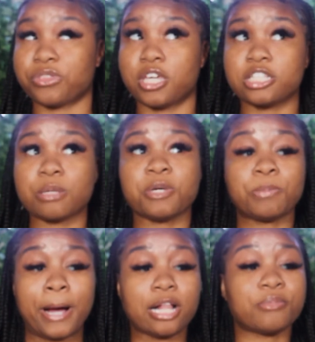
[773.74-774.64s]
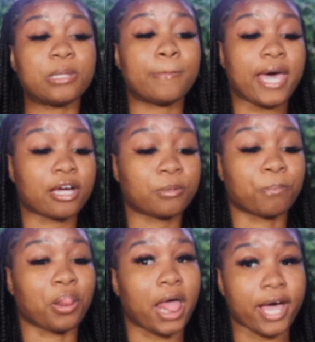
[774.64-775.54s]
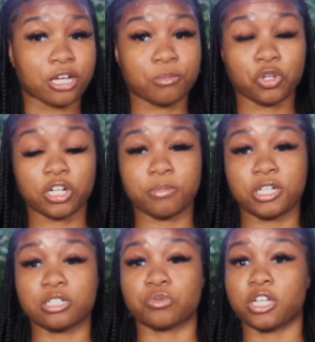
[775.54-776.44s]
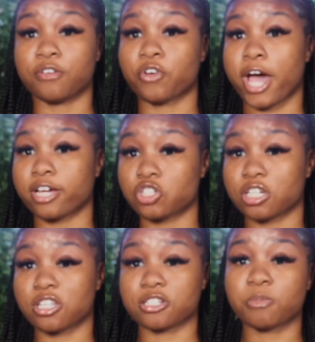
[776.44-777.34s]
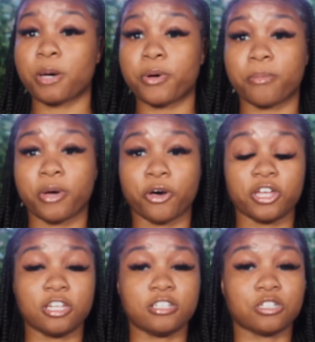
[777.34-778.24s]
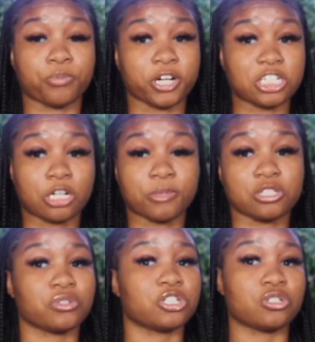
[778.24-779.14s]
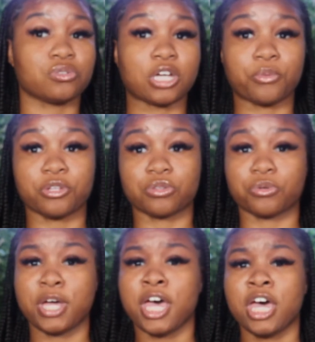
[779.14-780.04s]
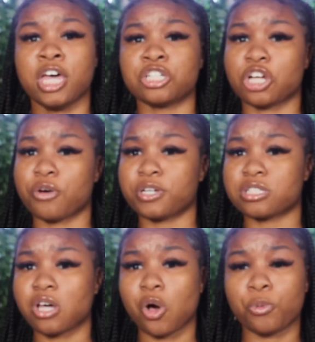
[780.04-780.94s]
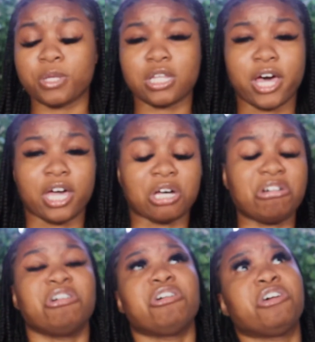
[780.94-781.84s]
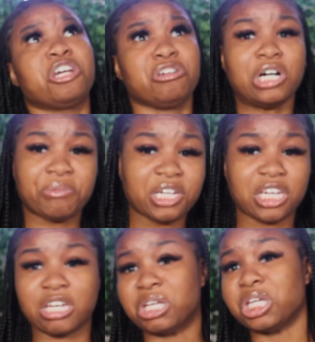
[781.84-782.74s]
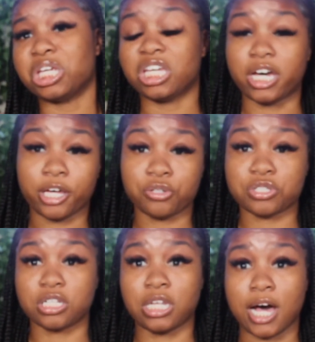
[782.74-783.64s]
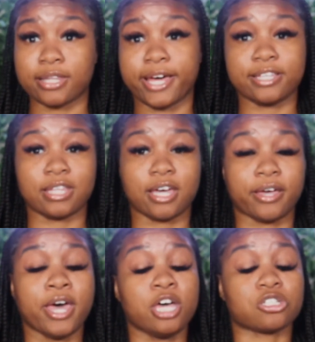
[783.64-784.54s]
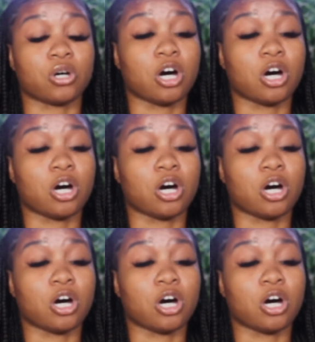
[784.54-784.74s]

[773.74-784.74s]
it's a big problem in the Black community, because whenever I try to talk to my mom about any depression or mental issues I went through, she always told me like, oh, here you go again. Oh, and I used to not like that. So I